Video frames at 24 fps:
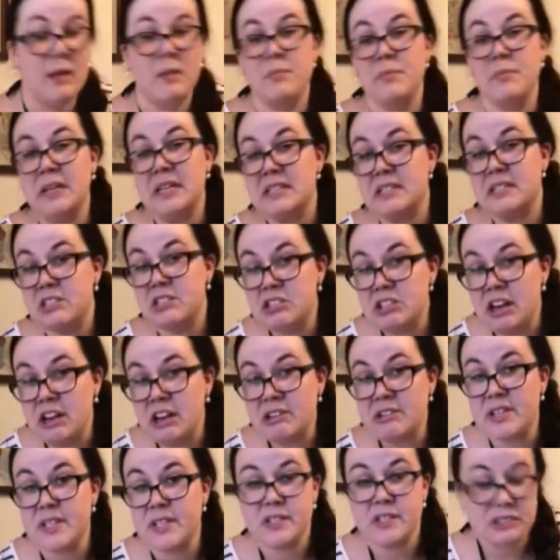Be as
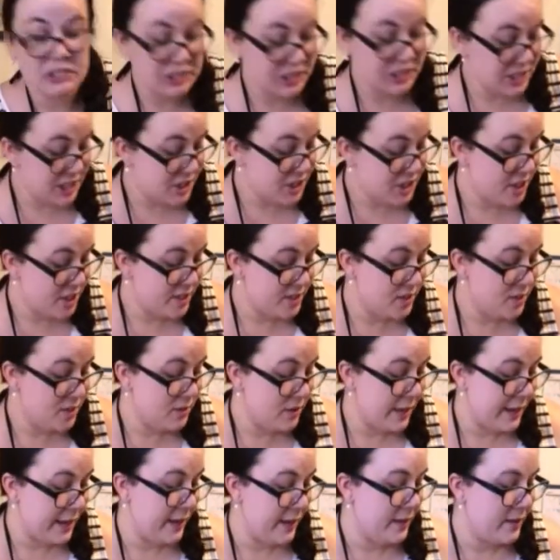generous or stingy as you
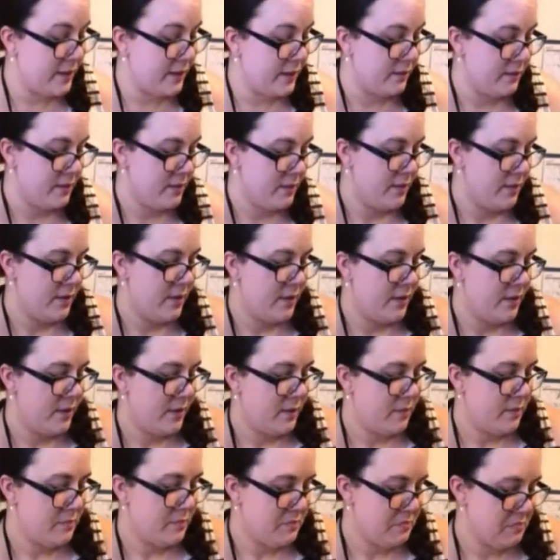like.
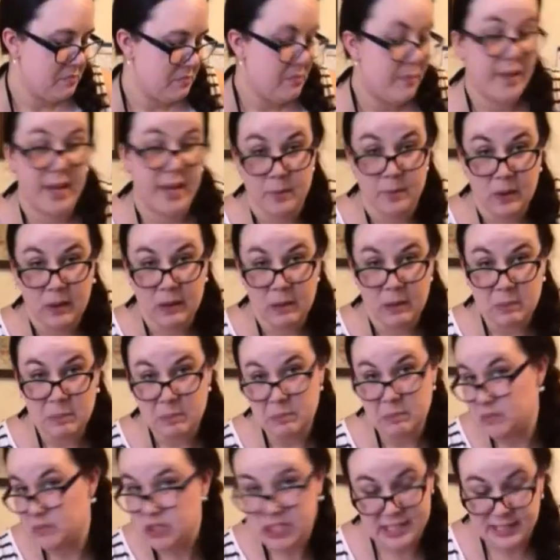My mom
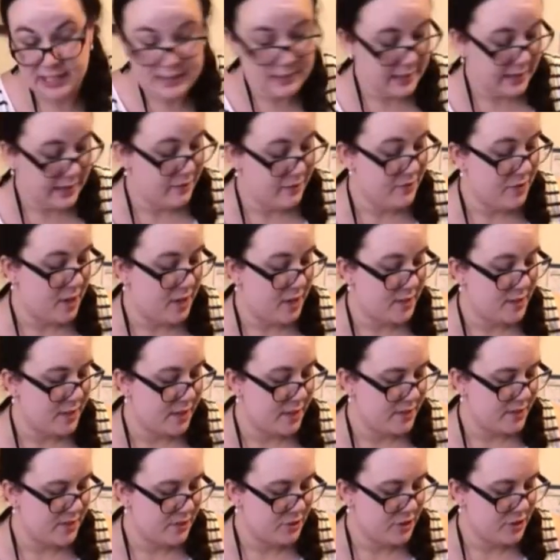doesn't like
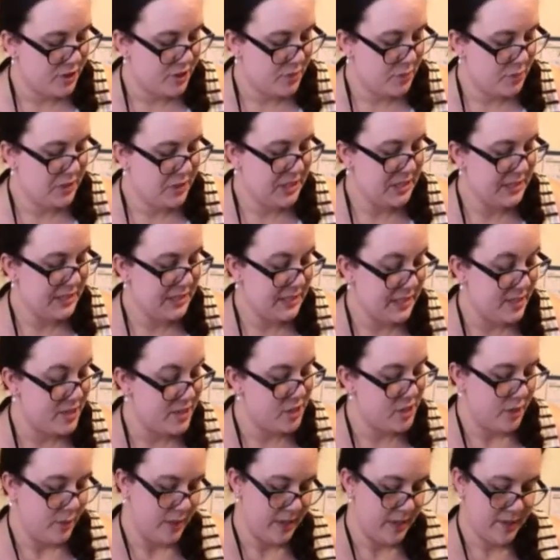frosting, so she's pretty
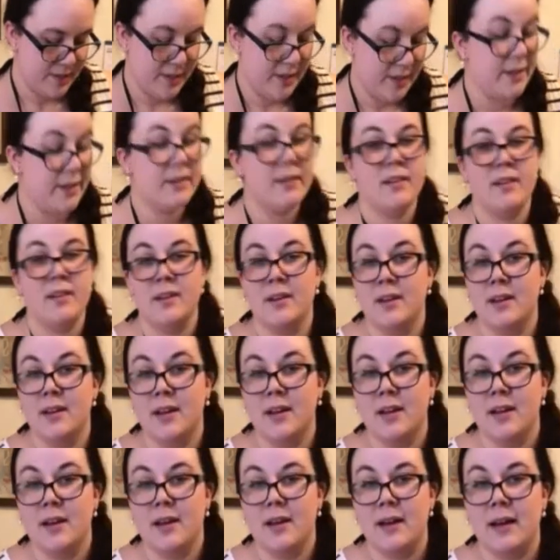stingy with it.
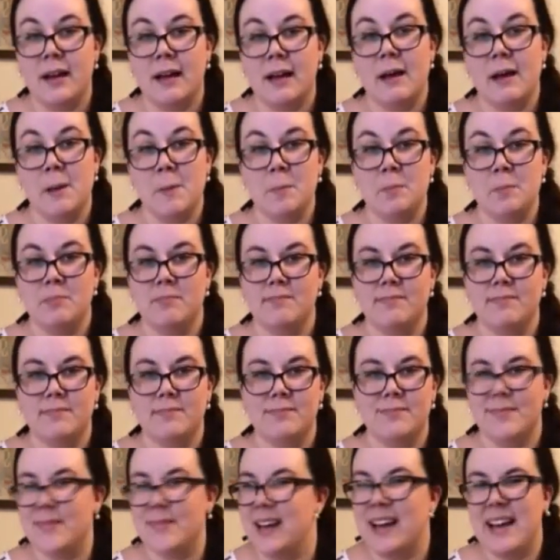I
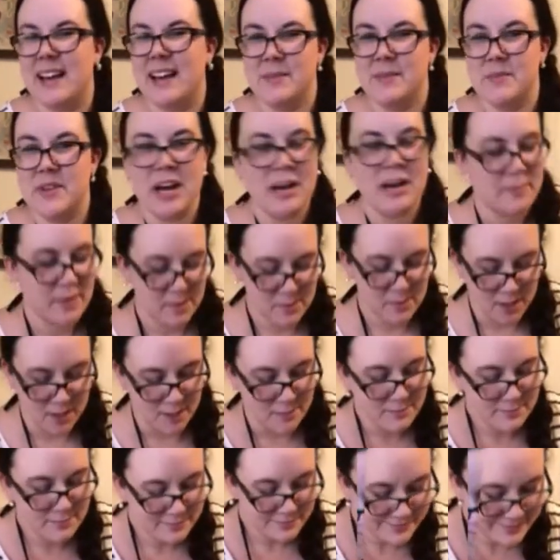am not my mom.